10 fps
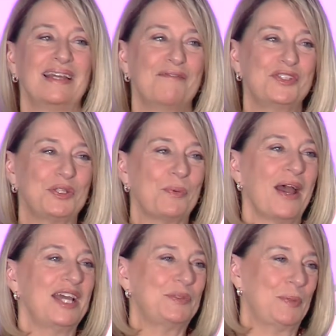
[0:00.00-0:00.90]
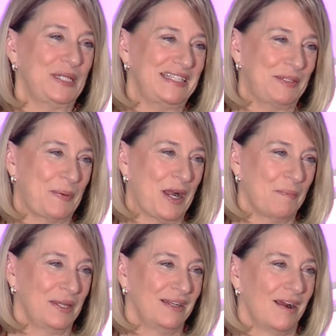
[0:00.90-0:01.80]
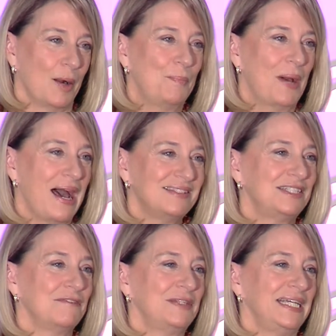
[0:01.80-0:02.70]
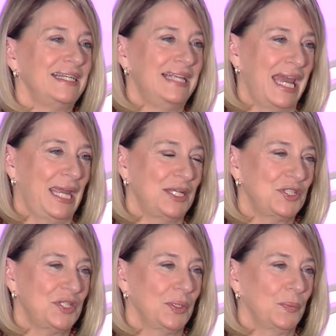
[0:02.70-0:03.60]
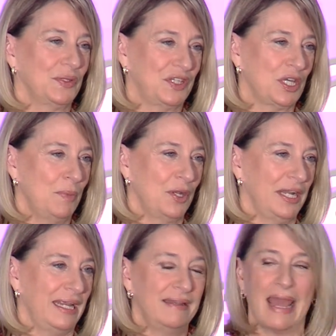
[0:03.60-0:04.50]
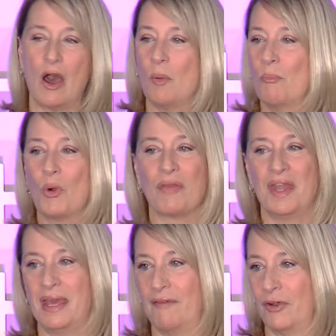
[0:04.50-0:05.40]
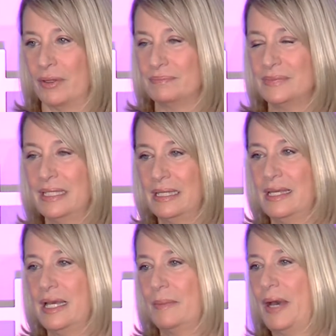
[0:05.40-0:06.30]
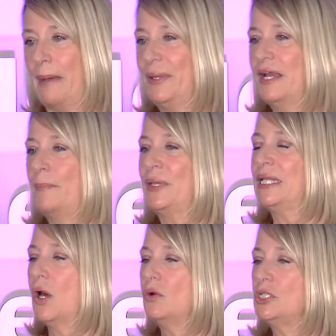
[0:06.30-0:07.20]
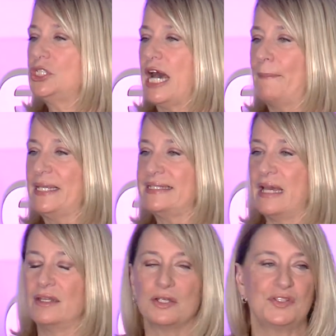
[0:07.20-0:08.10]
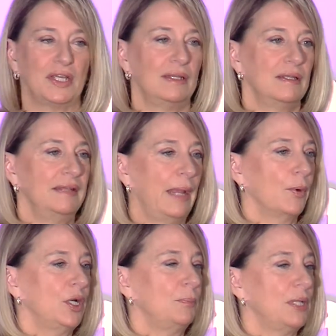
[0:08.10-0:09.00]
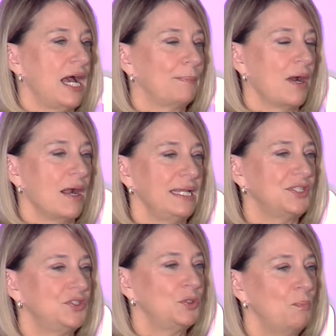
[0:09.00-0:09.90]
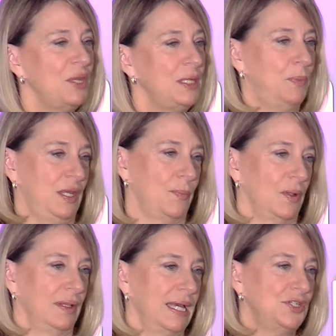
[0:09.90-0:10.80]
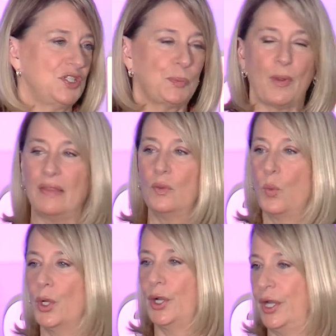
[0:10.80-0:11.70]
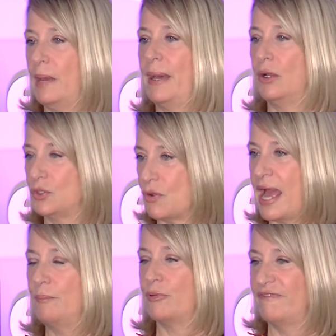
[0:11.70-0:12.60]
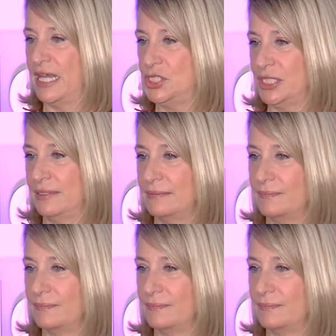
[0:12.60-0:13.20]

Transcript: of the Surprise Police Department are positively engaged with the community, now more than ever, popping up in local shopping centers and neighborhood block parties to meet people and to spread the word about crime prevention.